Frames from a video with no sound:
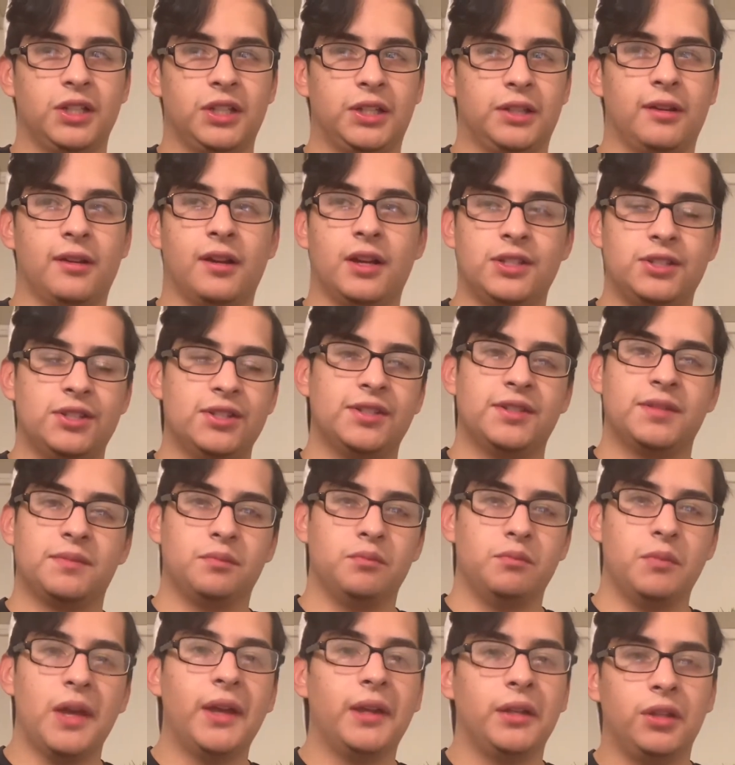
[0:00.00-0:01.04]
I just
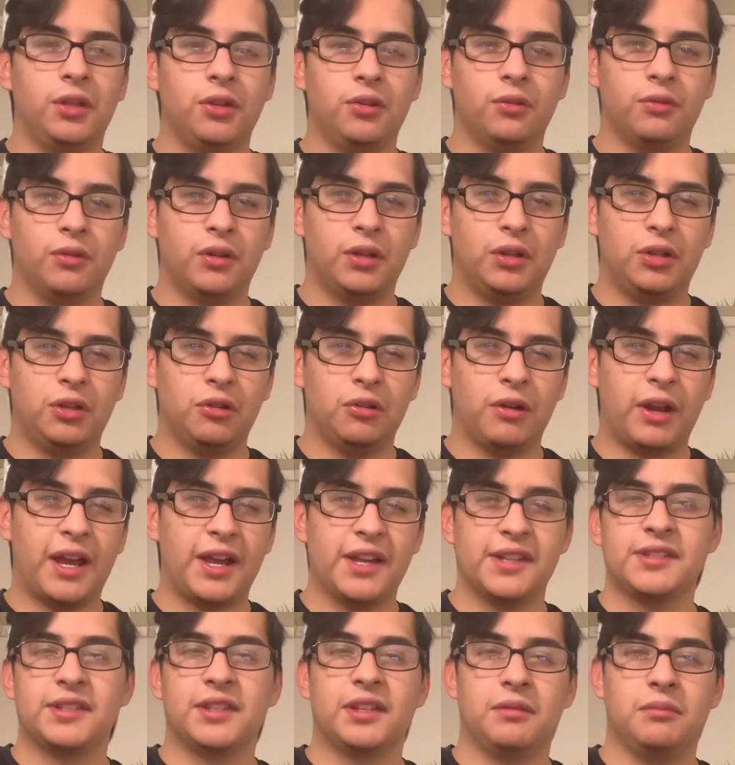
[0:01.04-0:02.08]
met you and you're
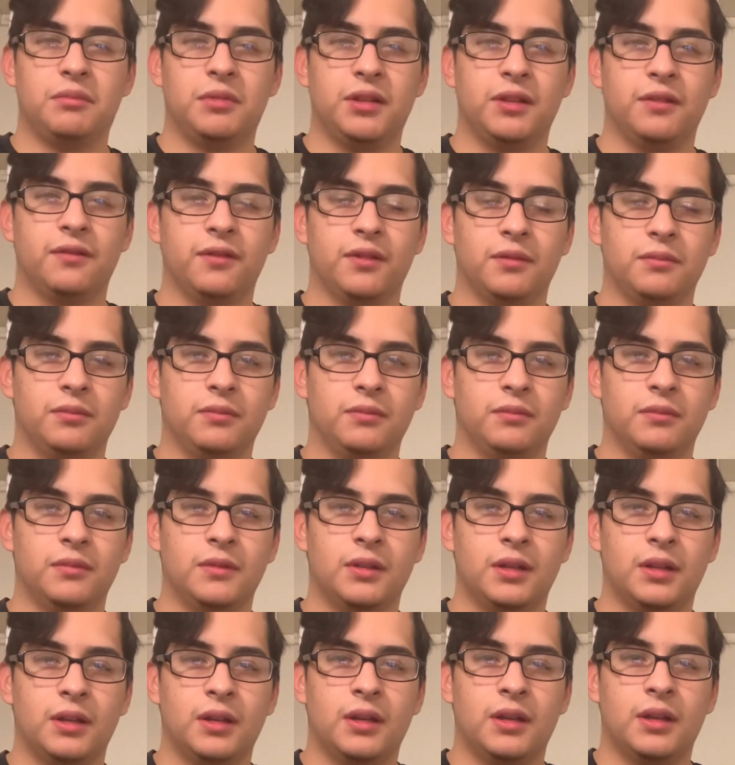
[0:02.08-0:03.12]
asking me if I'm,
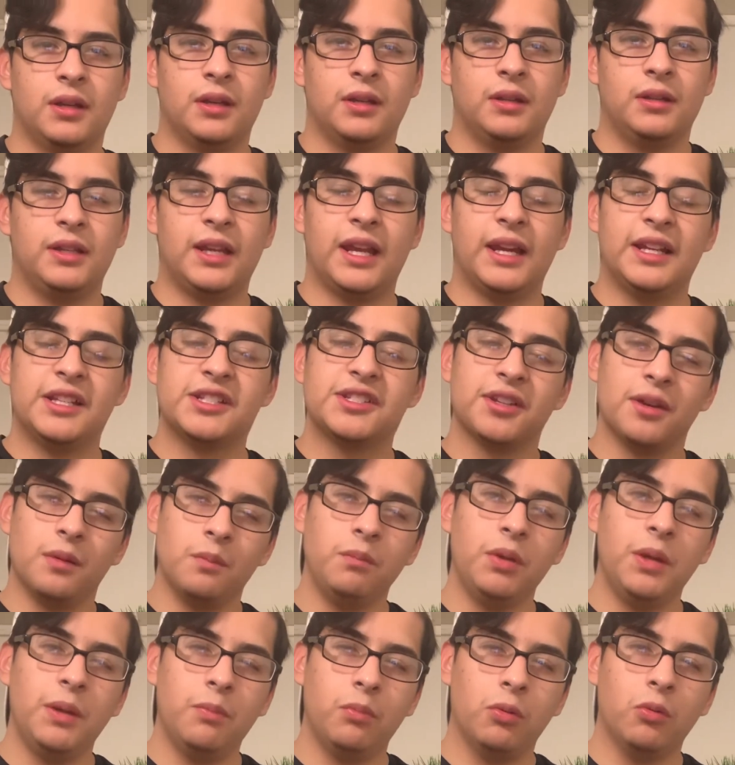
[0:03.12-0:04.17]
dating. Some
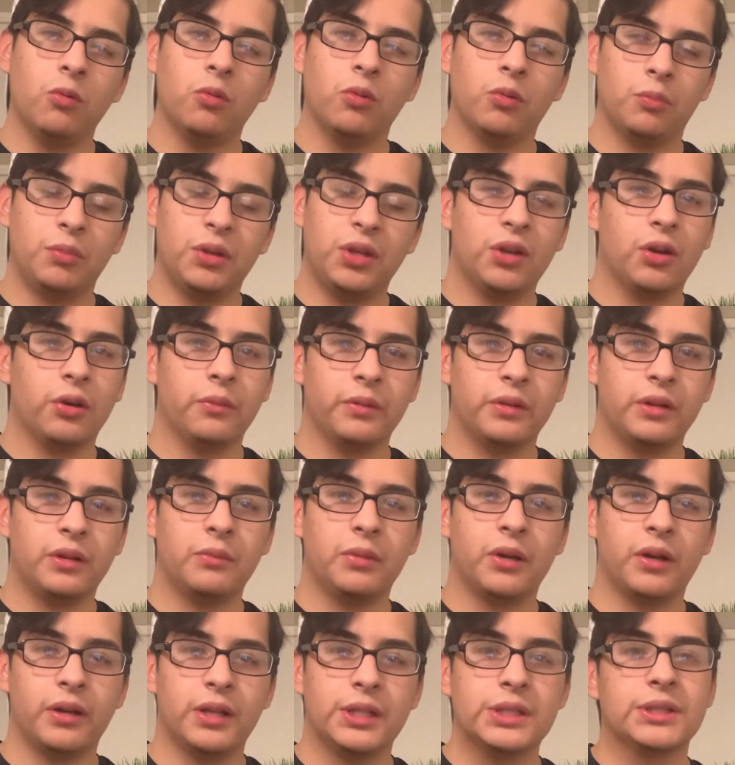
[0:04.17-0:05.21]
people will be open
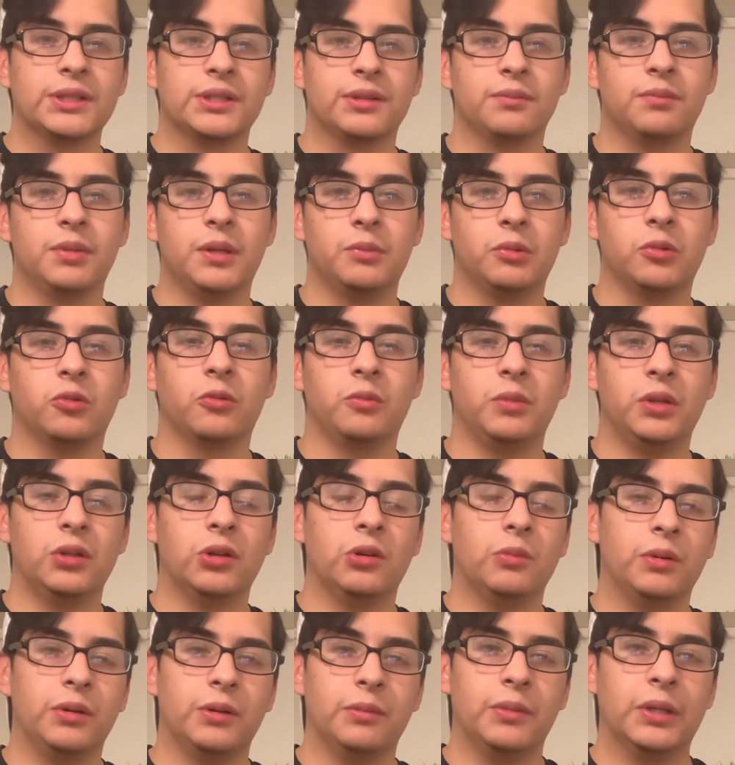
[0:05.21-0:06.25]
about it. Some people will be
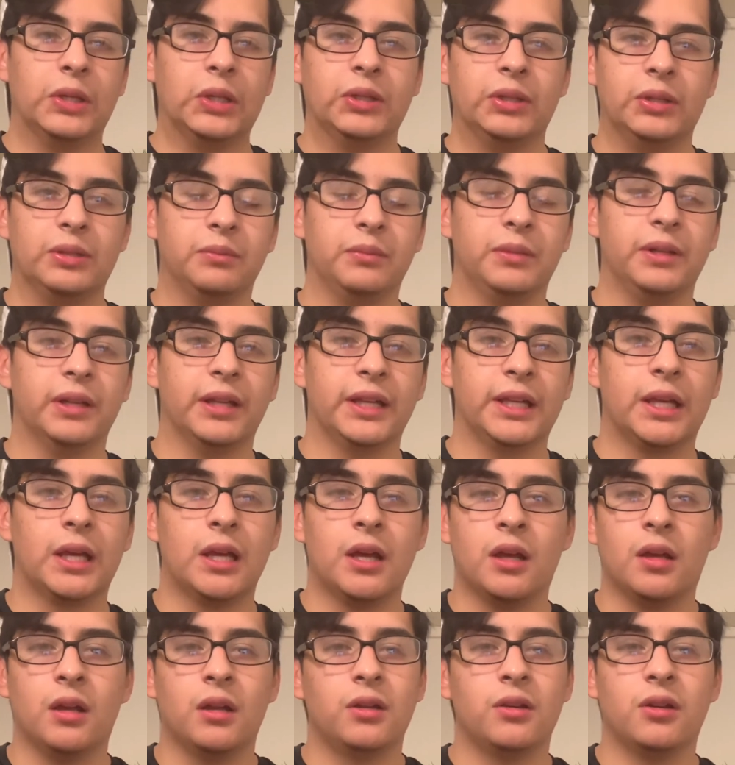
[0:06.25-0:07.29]
open about it and be like,
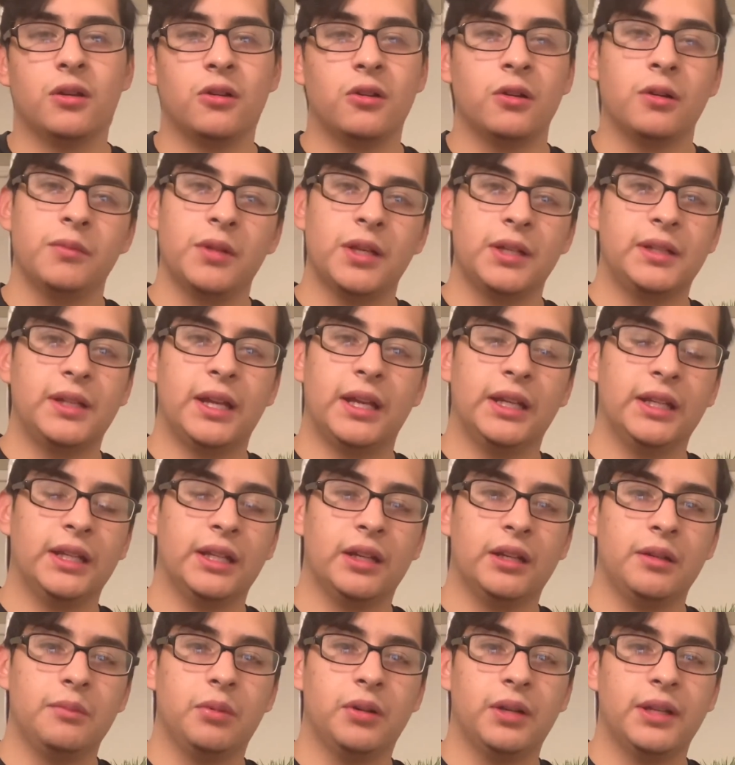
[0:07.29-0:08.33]
no, I'm not dating
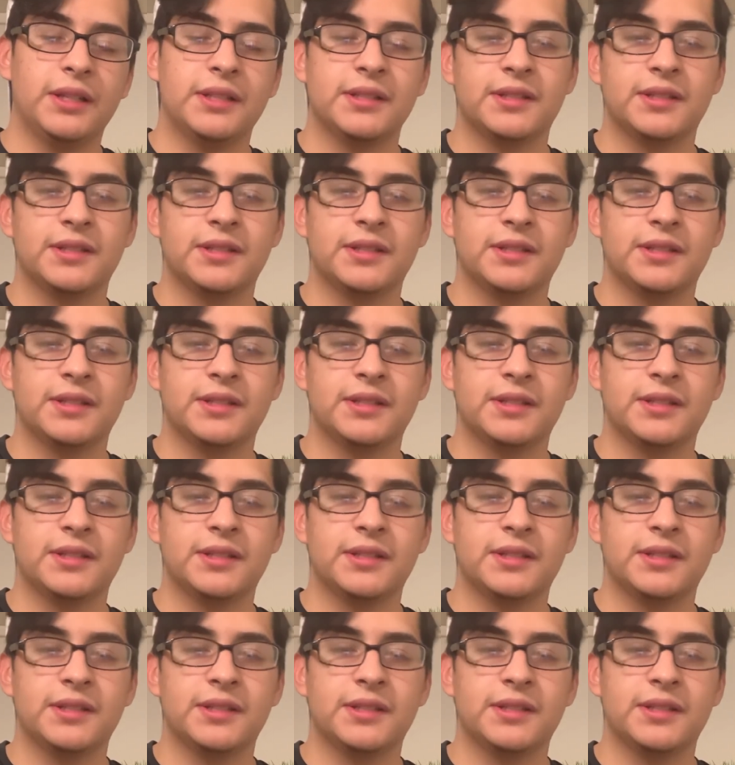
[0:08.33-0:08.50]
anybody.